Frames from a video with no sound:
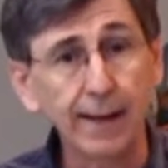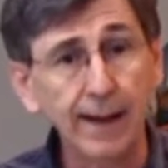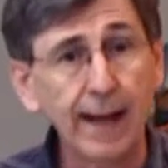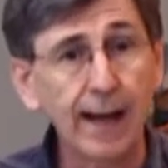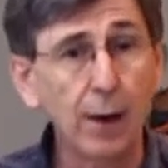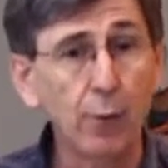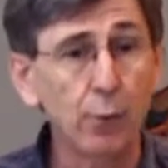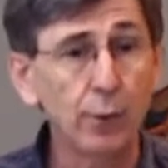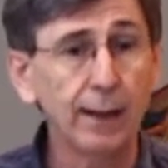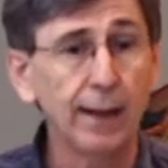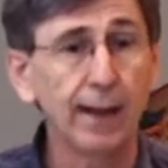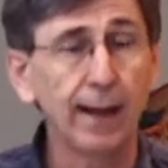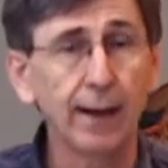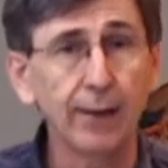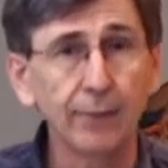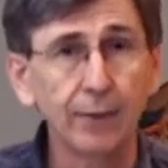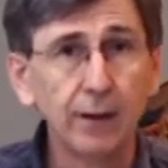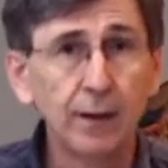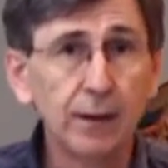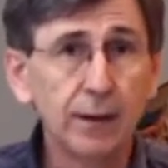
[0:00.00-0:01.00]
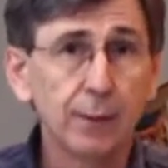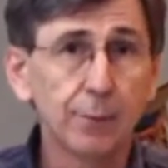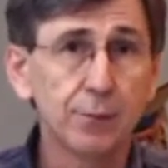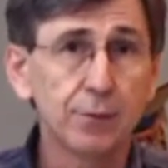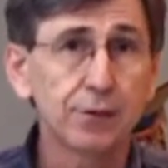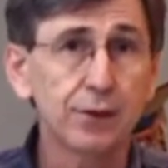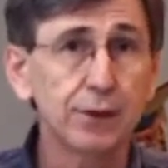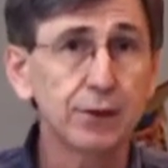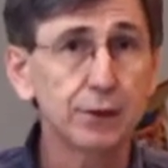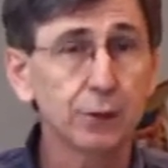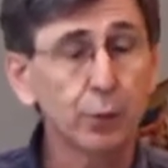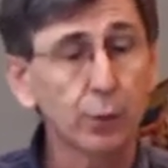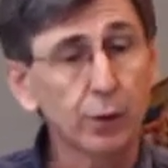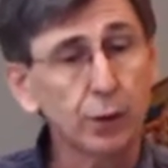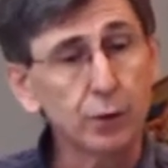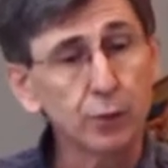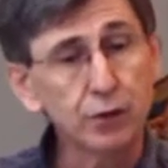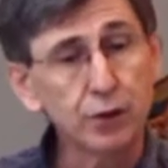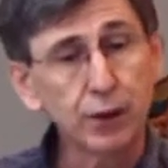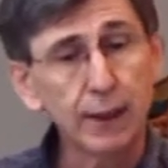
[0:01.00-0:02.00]
Now we have a procedure where
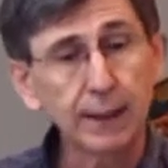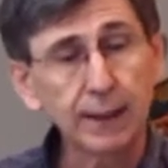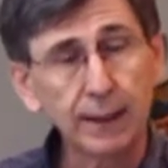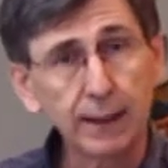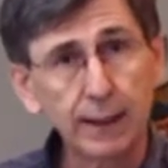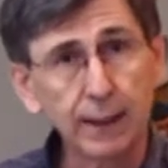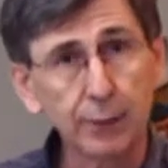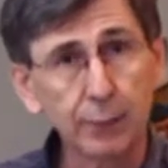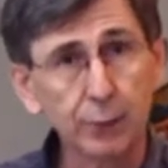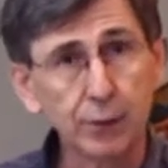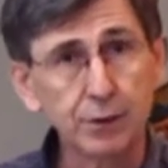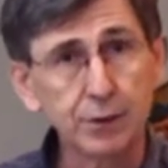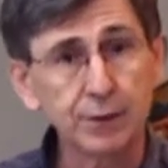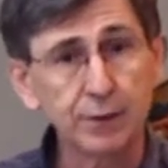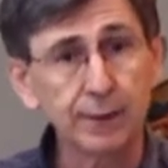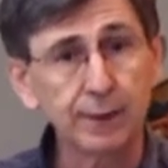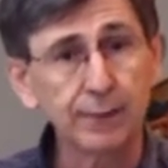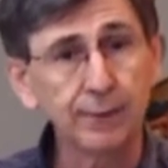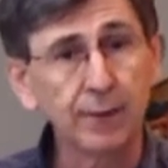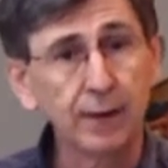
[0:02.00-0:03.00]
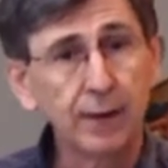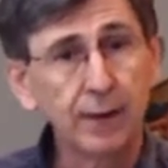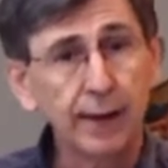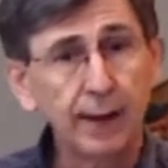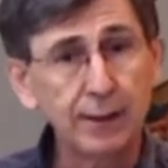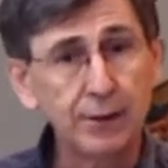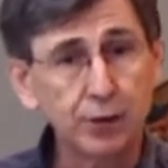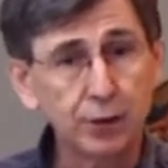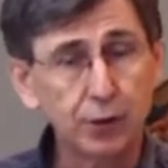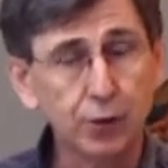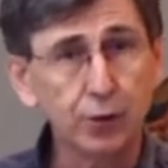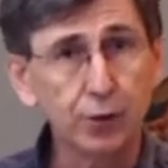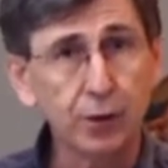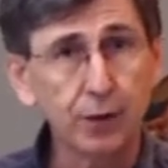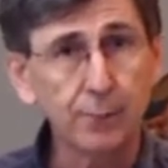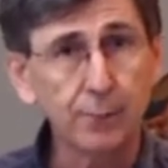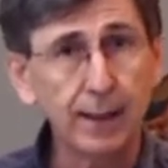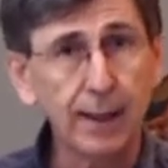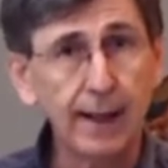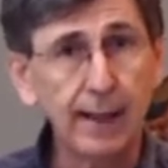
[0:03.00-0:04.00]
you check in, receive a
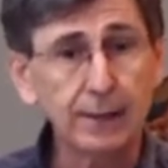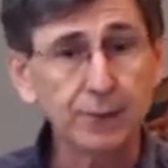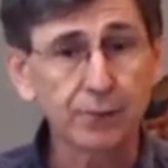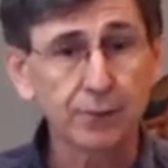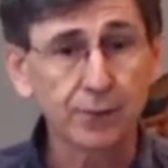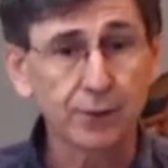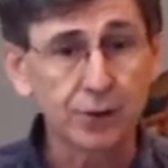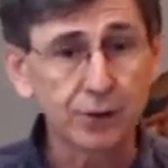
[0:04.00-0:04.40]
security badge for the